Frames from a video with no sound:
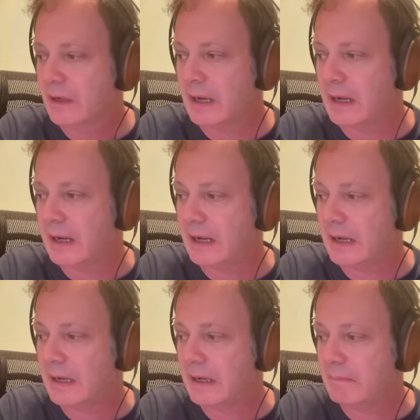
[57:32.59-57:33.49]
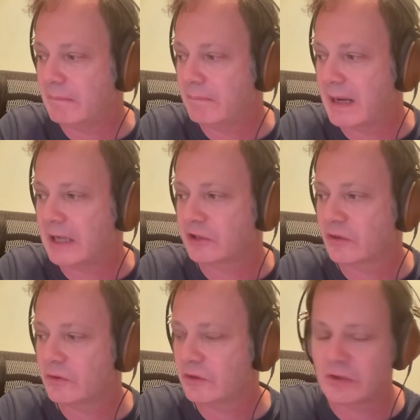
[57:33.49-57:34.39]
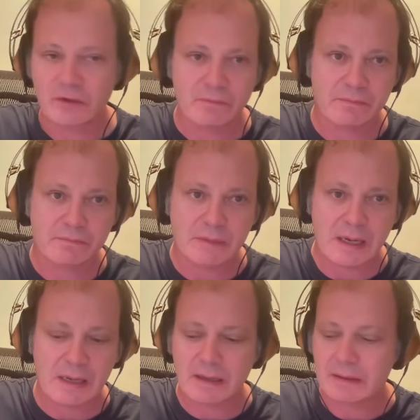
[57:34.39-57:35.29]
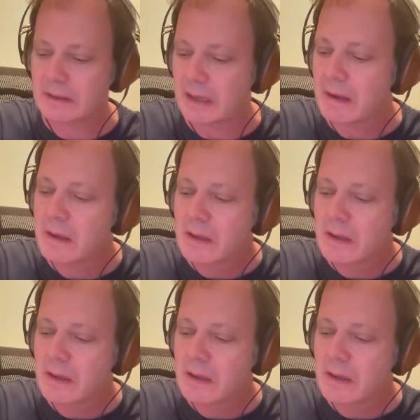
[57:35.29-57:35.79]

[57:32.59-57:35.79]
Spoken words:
partials and yeah.